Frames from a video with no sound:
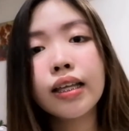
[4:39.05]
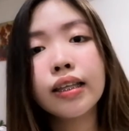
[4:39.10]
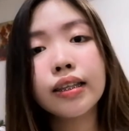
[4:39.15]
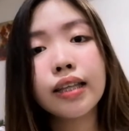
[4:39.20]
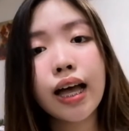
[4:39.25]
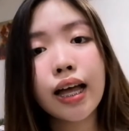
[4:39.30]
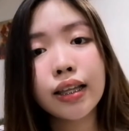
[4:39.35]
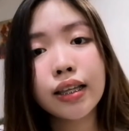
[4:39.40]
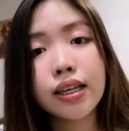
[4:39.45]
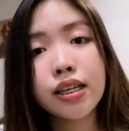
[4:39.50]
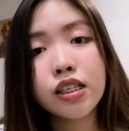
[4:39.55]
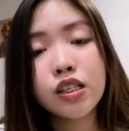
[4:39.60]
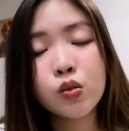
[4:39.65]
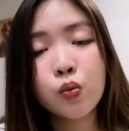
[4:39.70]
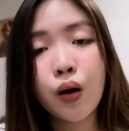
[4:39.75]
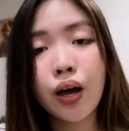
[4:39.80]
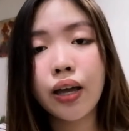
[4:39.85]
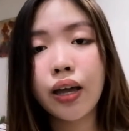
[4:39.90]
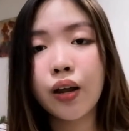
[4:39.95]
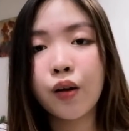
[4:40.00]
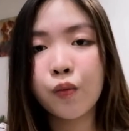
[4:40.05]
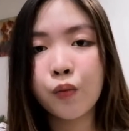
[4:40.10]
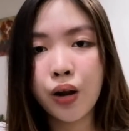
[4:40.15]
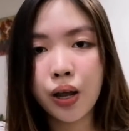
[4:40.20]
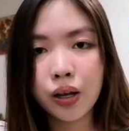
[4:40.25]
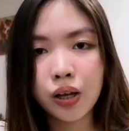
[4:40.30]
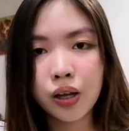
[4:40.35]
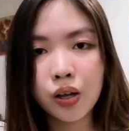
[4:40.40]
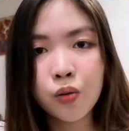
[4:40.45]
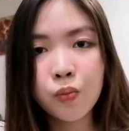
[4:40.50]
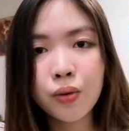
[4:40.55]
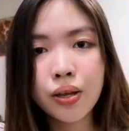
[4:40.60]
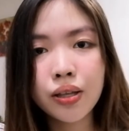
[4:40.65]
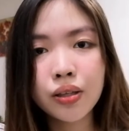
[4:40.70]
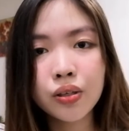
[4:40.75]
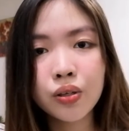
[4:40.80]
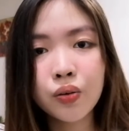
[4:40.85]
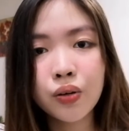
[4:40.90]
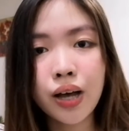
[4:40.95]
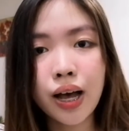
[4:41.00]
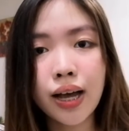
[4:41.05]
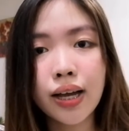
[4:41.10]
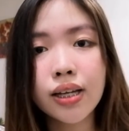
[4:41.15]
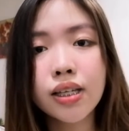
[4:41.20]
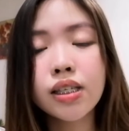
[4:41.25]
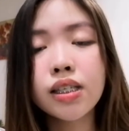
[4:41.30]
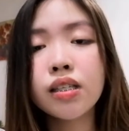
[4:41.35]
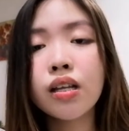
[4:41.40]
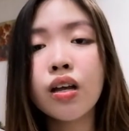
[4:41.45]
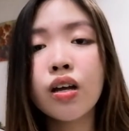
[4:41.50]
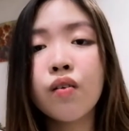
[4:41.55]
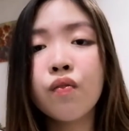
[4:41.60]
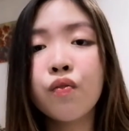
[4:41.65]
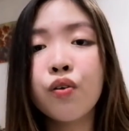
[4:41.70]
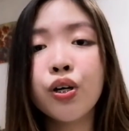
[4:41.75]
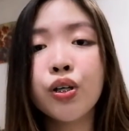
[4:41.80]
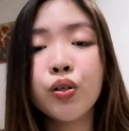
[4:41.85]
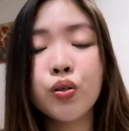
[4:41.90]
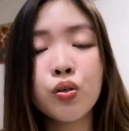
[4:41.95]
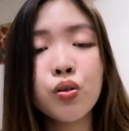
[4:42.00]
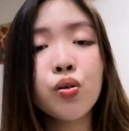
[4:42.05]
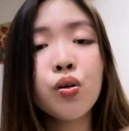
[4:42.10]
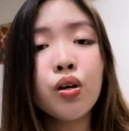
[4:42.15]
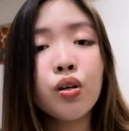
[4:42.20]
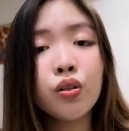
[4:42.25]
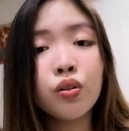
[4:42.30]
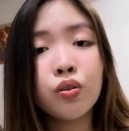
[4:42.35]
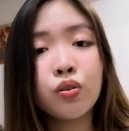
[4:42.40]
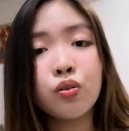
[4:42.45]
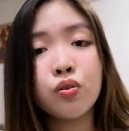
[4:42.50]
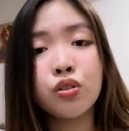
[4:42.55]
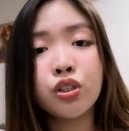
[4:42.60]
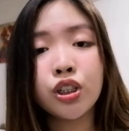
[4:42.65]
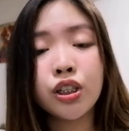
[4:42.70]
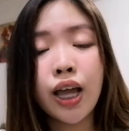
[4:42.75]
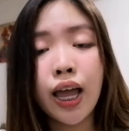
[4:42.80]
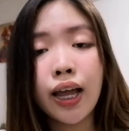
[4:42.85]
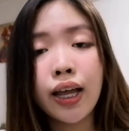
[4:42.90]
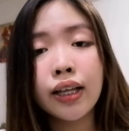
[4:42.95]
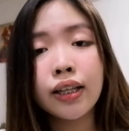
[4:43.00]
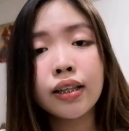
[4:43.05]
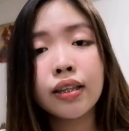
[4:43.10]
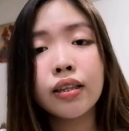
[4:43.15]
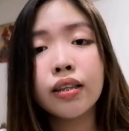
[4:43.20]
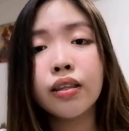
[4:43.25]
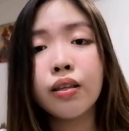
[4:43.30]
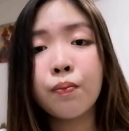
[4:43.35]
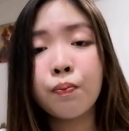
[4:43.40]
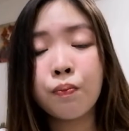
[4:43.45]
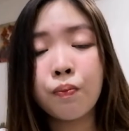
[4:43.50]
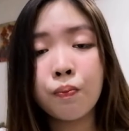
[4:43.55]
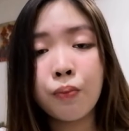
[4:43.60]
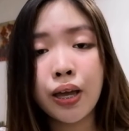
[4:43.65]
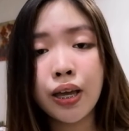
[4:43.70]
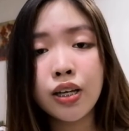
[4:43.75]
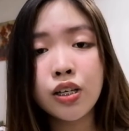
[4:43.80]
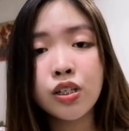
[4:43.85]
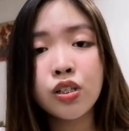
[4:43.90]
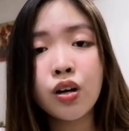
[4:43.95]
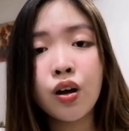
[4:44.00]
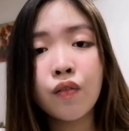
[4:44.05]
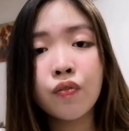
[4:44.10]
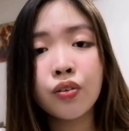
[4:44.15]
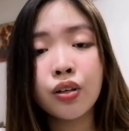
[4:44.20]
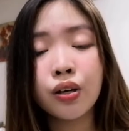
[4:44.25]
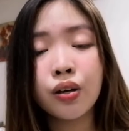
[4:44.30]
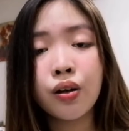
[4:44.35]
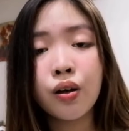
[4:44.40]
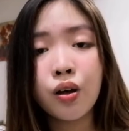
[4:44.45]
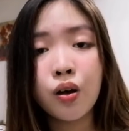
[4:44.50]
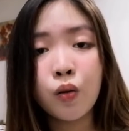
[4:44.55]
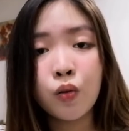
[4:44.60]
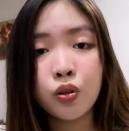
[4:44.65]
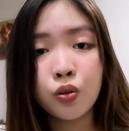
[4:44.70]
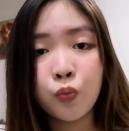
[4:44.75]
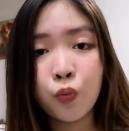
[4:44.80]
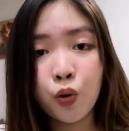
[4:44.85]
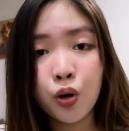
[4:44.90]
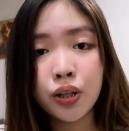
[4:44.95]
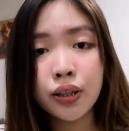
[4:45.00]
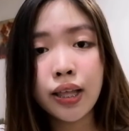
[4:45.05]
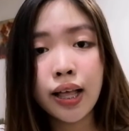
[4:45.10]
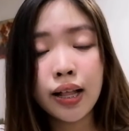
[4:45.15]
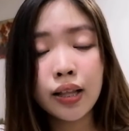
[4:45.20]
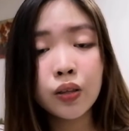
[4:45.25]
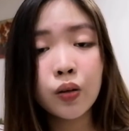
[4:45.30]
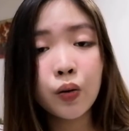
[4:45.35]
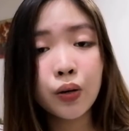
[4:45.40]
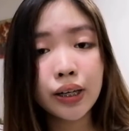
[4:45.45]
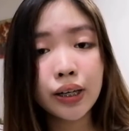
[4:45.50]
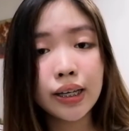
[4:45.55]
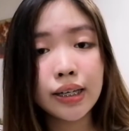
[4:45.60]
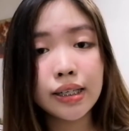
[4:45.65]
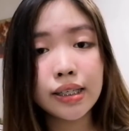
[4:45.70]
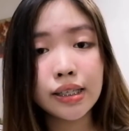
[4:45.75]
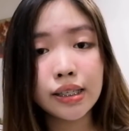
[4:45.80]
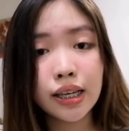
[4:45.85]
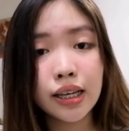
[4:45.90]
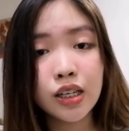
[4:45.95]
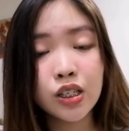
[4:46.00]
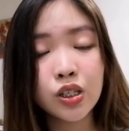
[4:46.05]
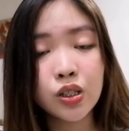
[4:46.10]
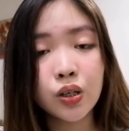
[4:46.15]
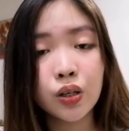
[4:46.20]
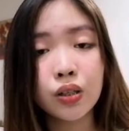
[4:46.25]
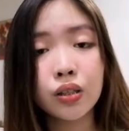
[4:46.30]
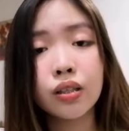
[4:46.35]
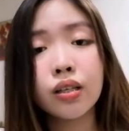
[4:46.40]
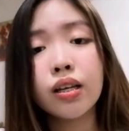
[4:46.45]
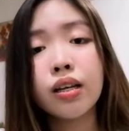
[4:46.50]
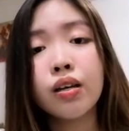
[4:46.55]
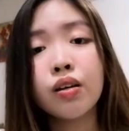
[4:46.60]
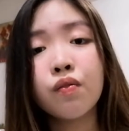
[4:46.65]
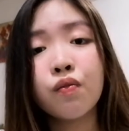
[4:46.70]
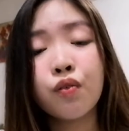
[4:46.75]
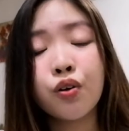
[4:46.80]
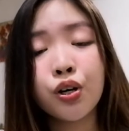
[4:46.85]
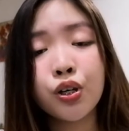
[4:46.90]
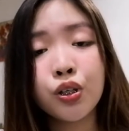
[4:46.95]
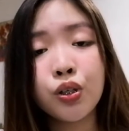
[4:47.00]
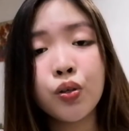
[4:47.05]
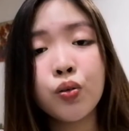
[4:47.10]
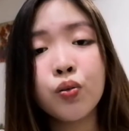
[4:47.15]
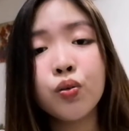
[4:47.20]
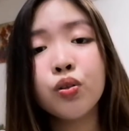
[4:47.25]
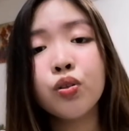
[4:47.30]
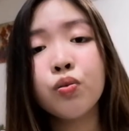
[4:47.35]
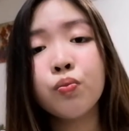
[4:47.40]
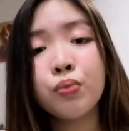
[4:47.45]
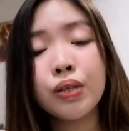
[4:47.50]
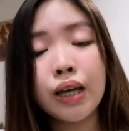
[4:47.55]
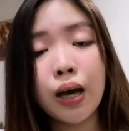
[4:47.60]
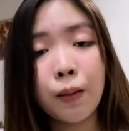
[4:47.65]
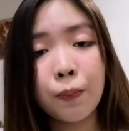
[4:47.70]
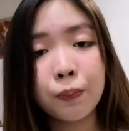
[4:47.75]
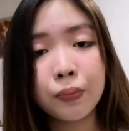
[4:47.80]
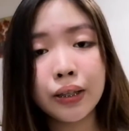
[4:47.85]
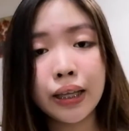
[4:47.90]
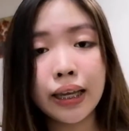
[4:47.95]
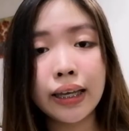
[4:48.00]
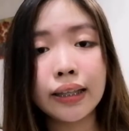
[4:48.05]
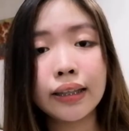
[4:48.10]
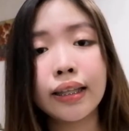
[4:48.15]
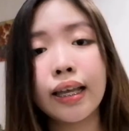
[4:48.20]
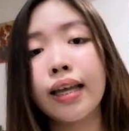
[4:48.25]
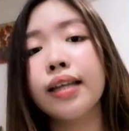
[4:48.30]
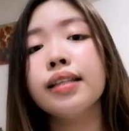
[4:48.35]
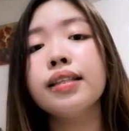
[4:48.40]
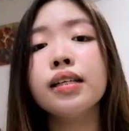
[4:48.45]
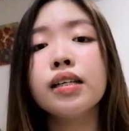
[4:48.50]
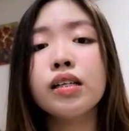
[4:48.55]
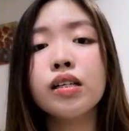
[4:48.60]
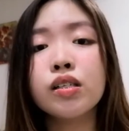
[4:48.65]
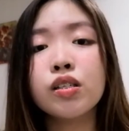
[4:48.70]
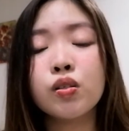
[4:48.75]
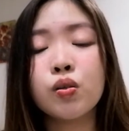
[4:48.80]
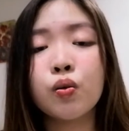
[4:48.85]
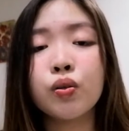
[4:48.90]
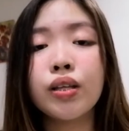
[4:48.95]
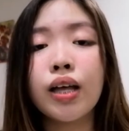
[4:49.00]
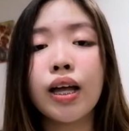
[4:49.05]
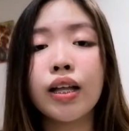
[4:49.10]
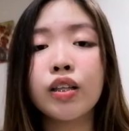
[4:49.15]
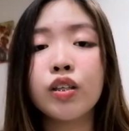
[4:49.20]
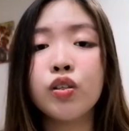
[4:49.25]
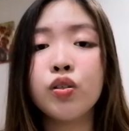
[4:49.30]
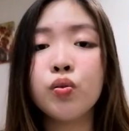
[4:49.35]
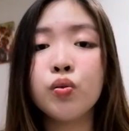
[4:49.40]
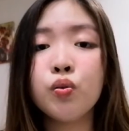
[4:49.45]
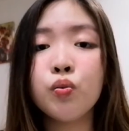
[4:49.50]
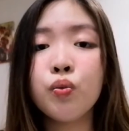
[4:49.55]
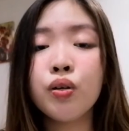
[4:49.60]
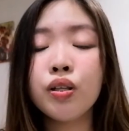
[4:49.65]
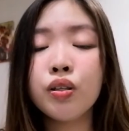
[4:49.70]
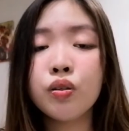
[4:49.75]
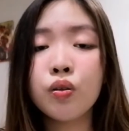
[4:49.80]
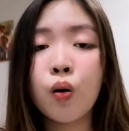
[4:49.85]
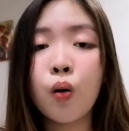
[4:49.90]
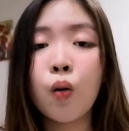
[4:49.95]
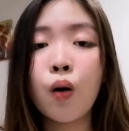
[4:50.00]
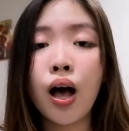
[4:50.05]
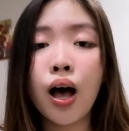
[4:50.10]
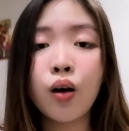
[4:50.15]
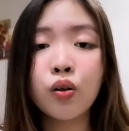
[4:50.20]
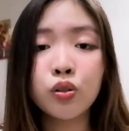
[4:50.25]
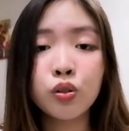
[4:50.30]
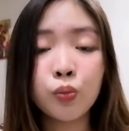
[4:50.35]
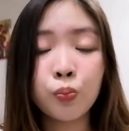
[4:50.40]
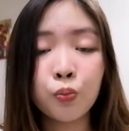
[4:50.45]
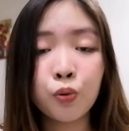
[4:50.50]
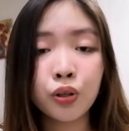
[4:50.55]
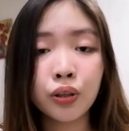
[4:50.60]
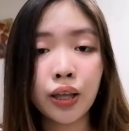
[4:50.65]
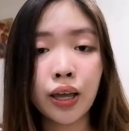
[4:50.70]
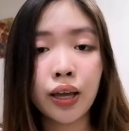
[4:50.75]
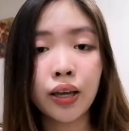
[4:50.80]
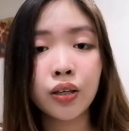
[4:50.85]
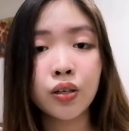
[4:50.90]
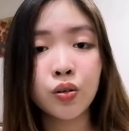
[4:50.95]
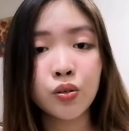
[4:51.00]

That is why I recommend you guys for you to check the page of the World Health Organization for you to be updated so that you will know how to protect